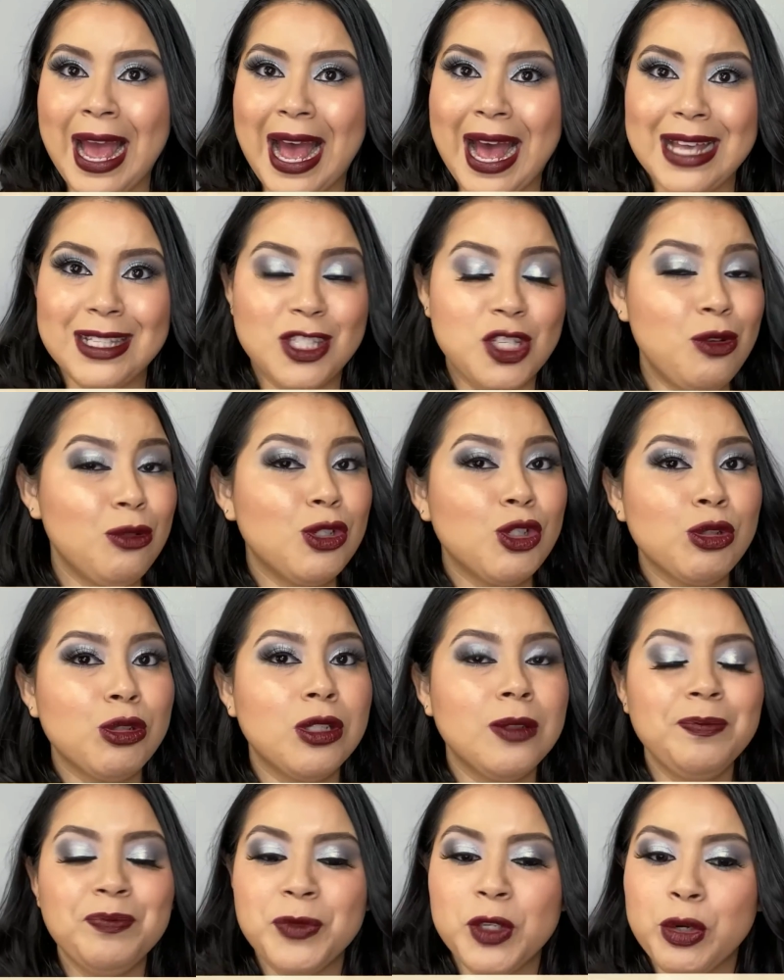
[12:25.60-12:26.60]
As
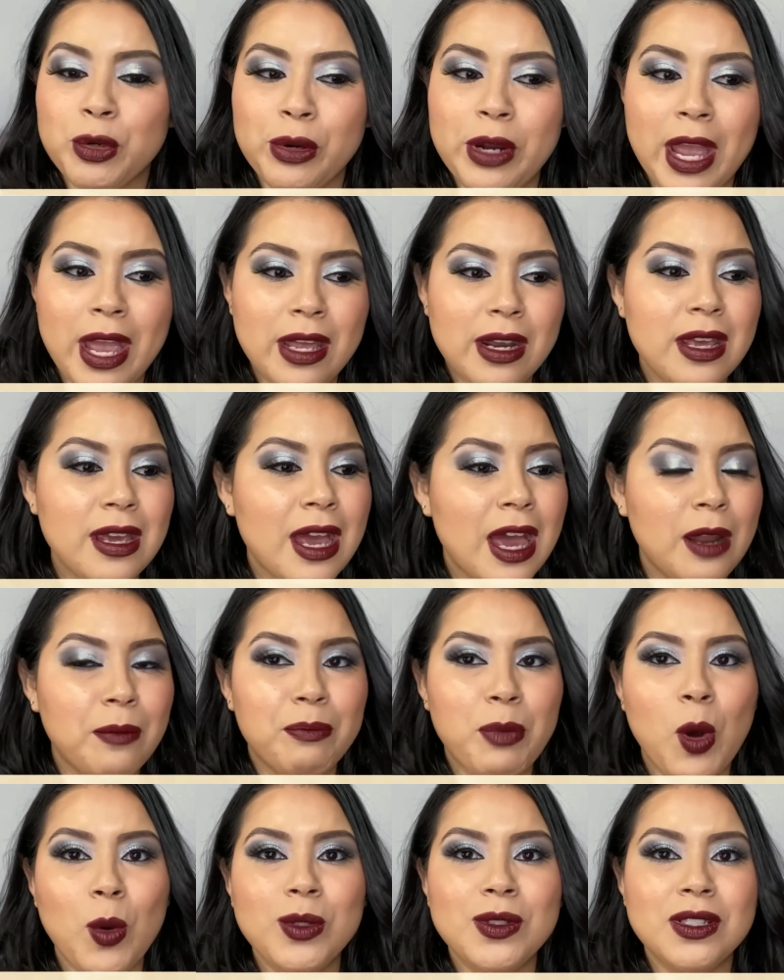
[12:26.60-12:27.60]
usual, creating
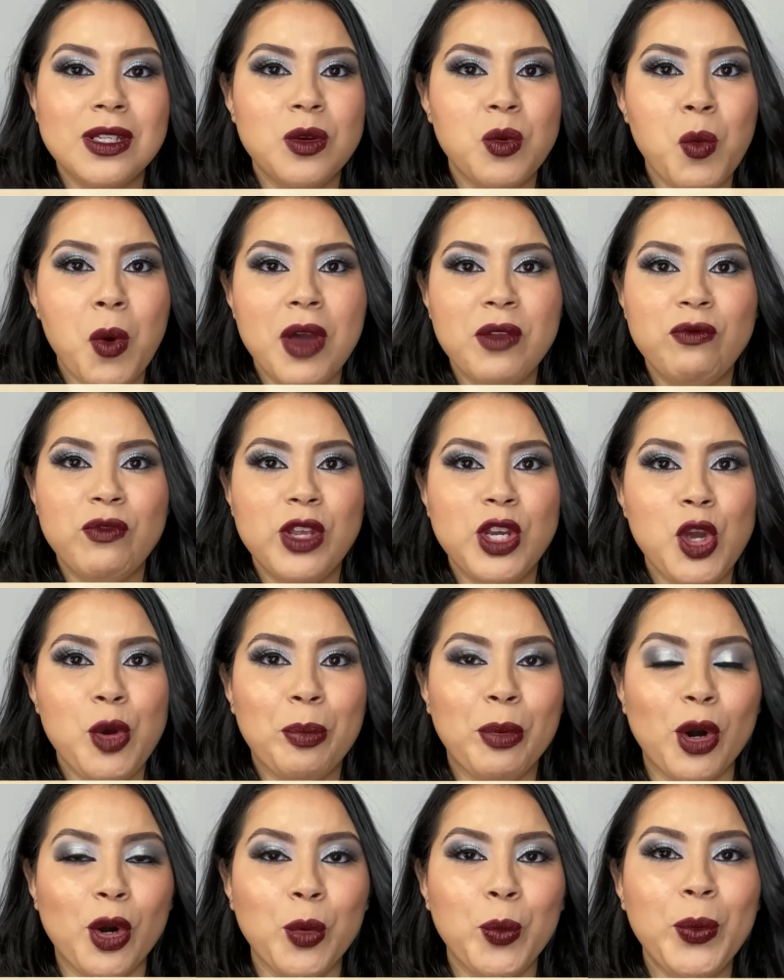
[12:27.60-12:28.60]
and posting one video
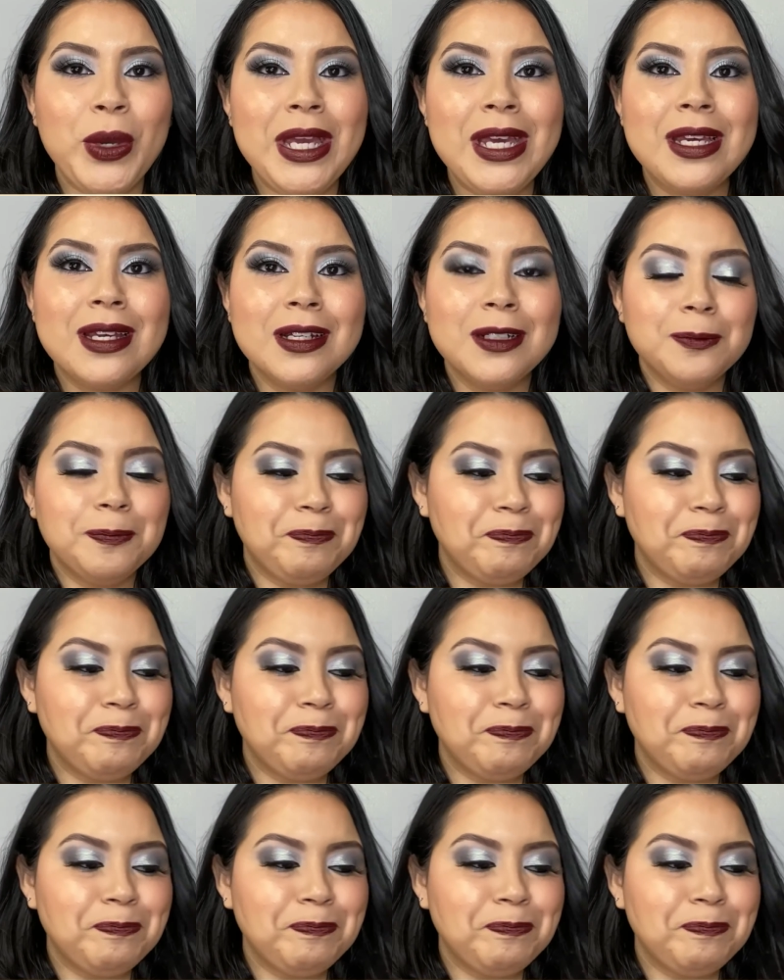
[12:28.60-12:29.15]
per week.